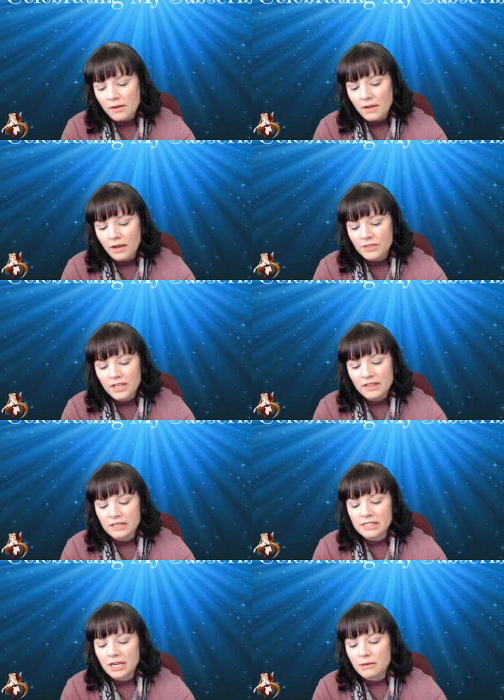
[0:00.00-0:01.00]
I think
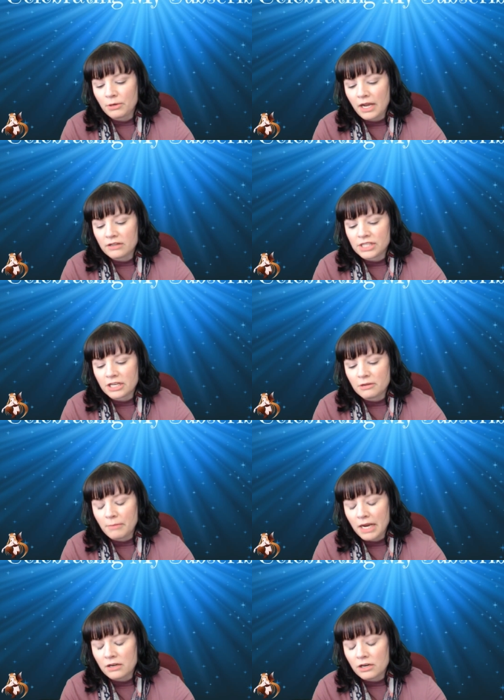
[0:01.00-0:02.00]
that's how you pronounce it,
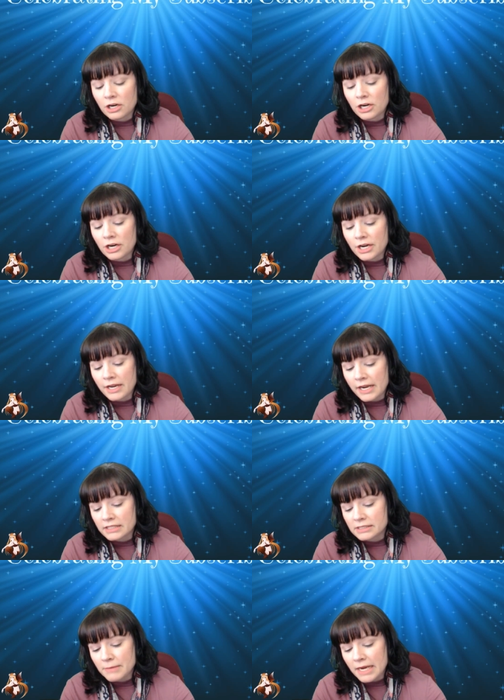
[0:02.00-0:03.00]
Commander
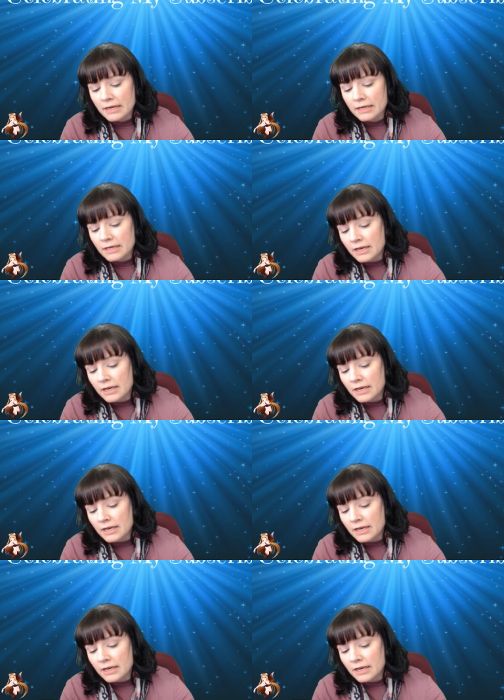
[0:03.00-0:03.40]
Yesman,